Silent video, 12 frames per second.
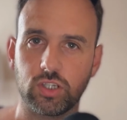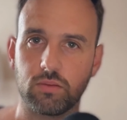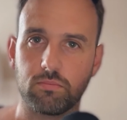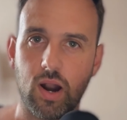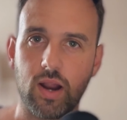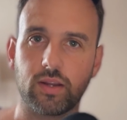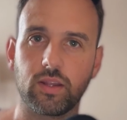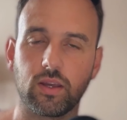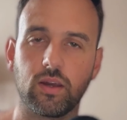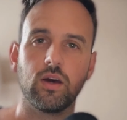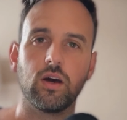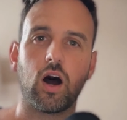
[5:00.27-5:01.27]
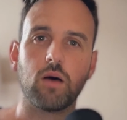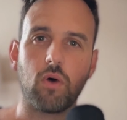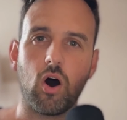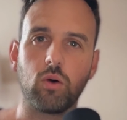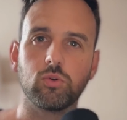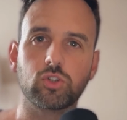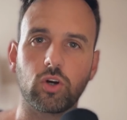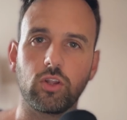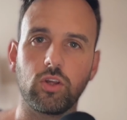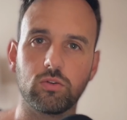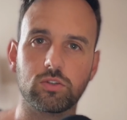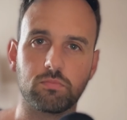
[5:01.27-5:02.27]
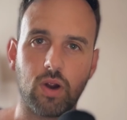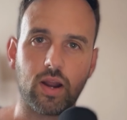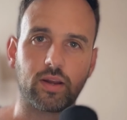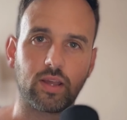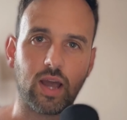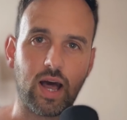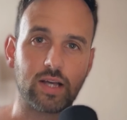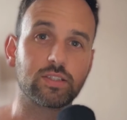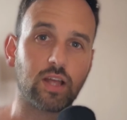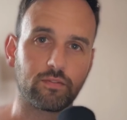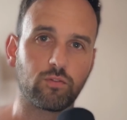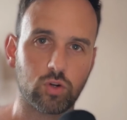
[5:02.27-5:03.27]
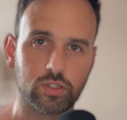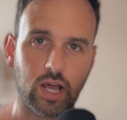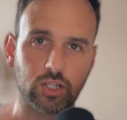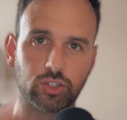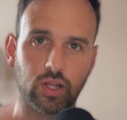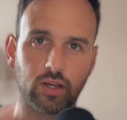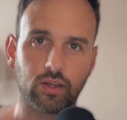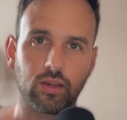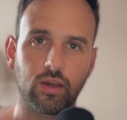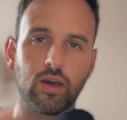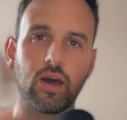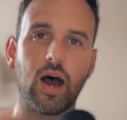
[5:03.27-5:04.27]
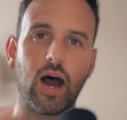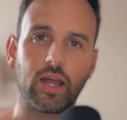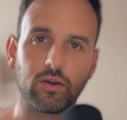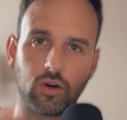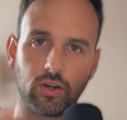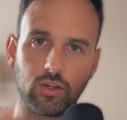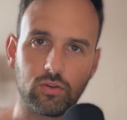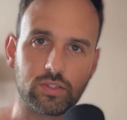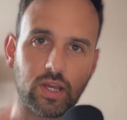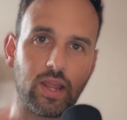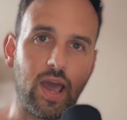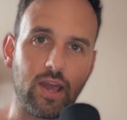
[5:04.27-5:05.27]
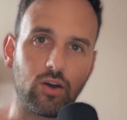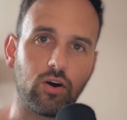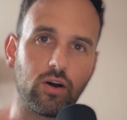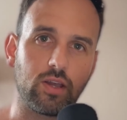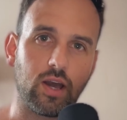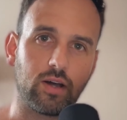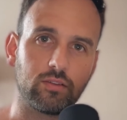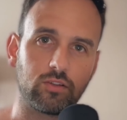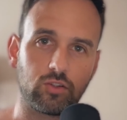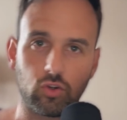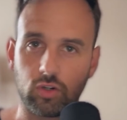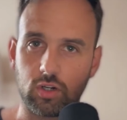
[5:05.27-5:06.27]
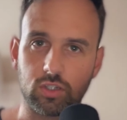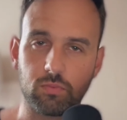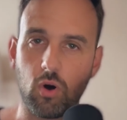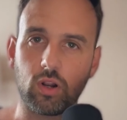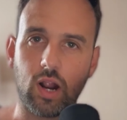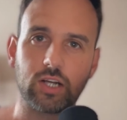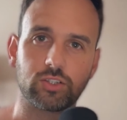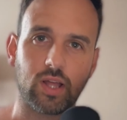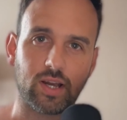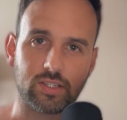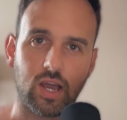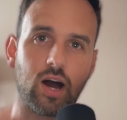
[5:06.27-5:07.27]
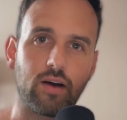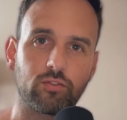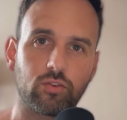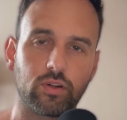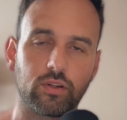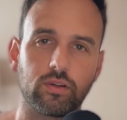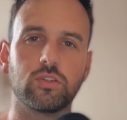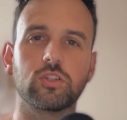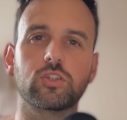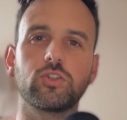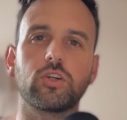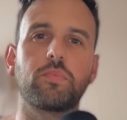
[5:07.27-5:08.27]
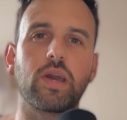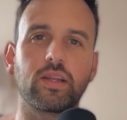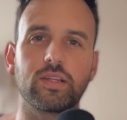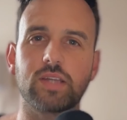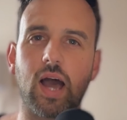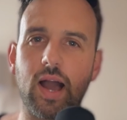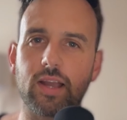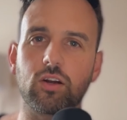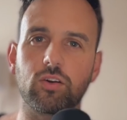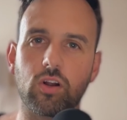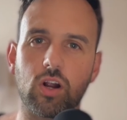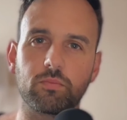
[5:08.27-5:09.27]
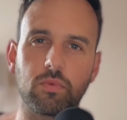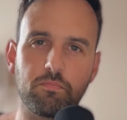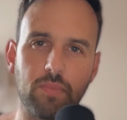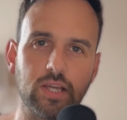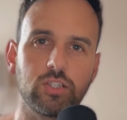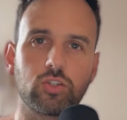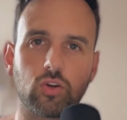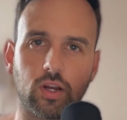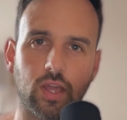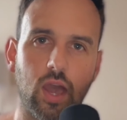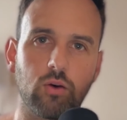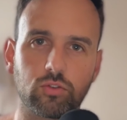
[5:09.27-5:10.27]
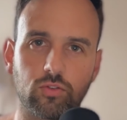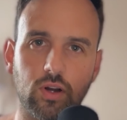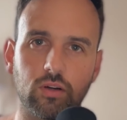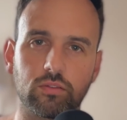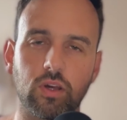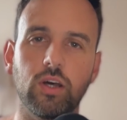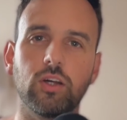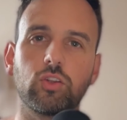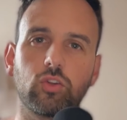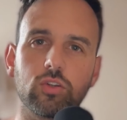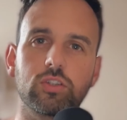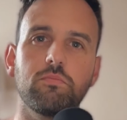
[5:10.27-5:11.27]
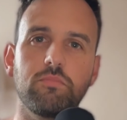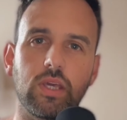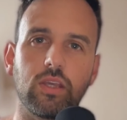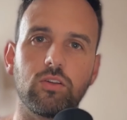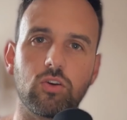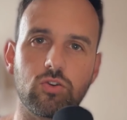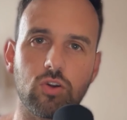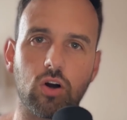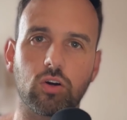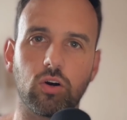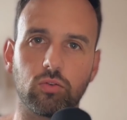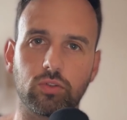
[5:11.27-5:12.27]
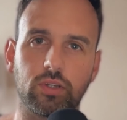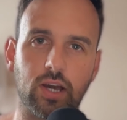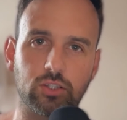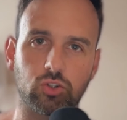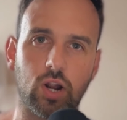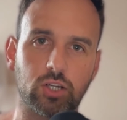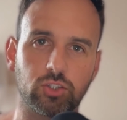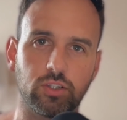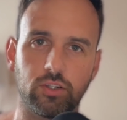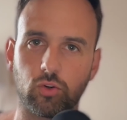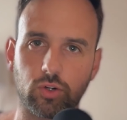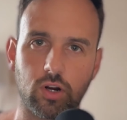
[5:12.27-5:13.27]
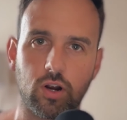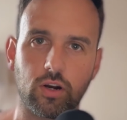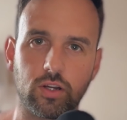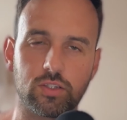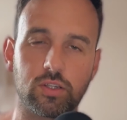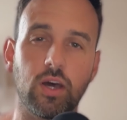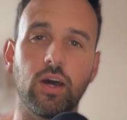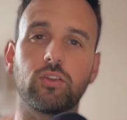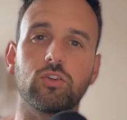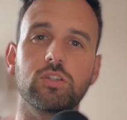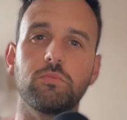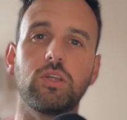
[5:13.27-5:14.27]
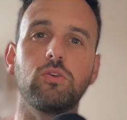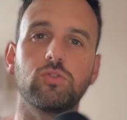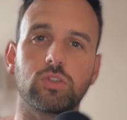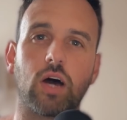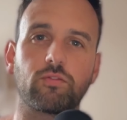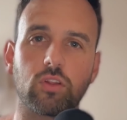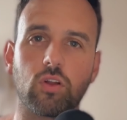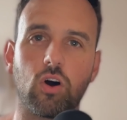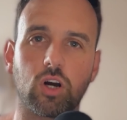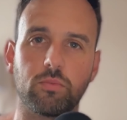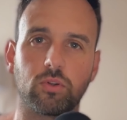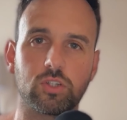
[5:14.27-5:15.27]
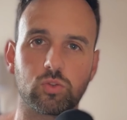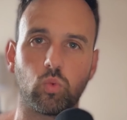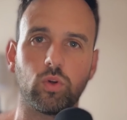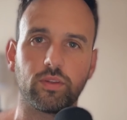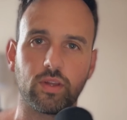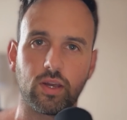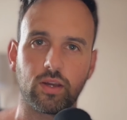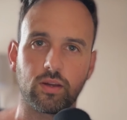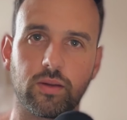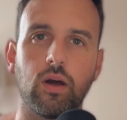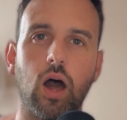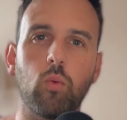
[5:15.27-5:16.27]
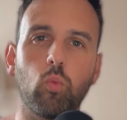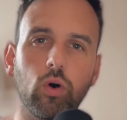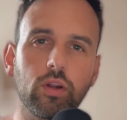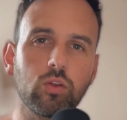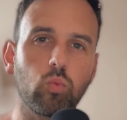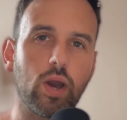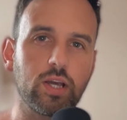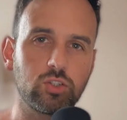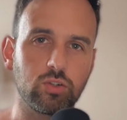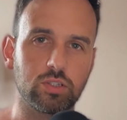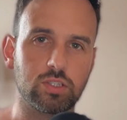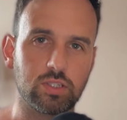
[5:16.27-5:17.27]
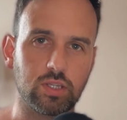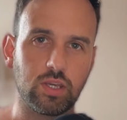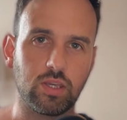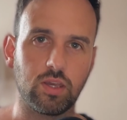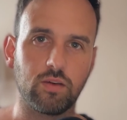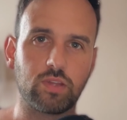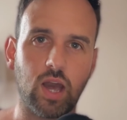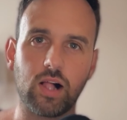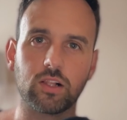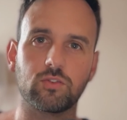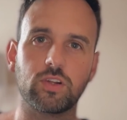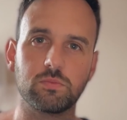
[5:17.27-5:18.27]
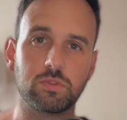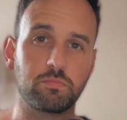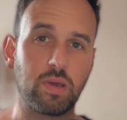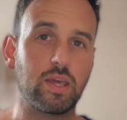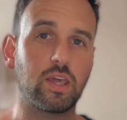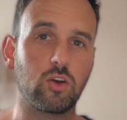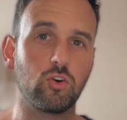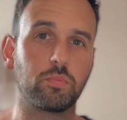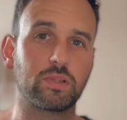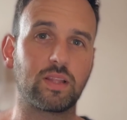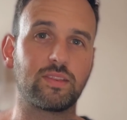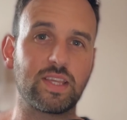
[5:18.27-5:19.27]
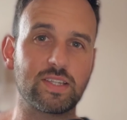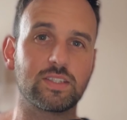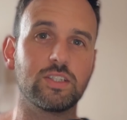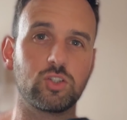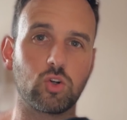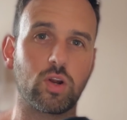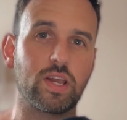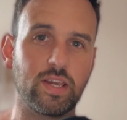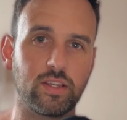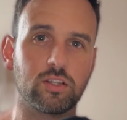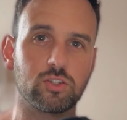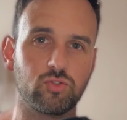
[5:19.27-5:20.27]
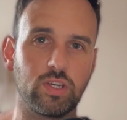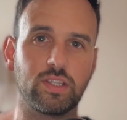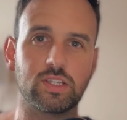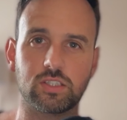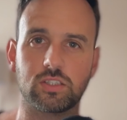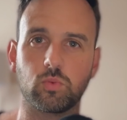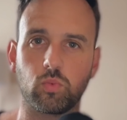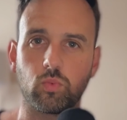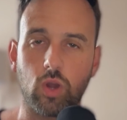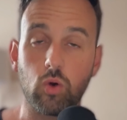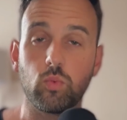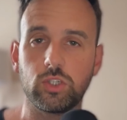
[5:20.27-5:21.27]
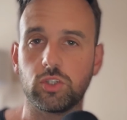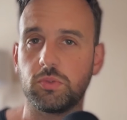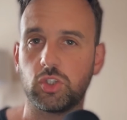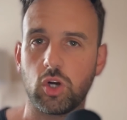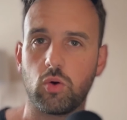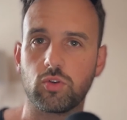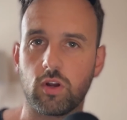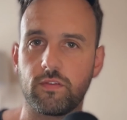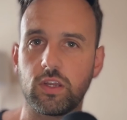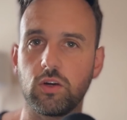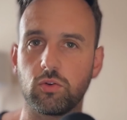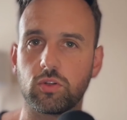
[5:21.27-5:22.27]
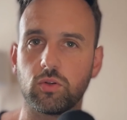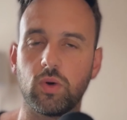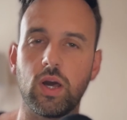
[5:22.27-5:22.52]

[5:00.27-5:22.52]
in marketing, I'm always going to use marketing as that first hashtag. And I'm going to use then AI and the other smaller hashtags after it. Just because you're picking this anchor term to base your account around doesn't mean you're not going to get traction in other areas. It doesn't mean you just have to talk about this one thing. And one of the ways you can see if the algorithm is picking up that this is your industry, this is who we should be showing your video to,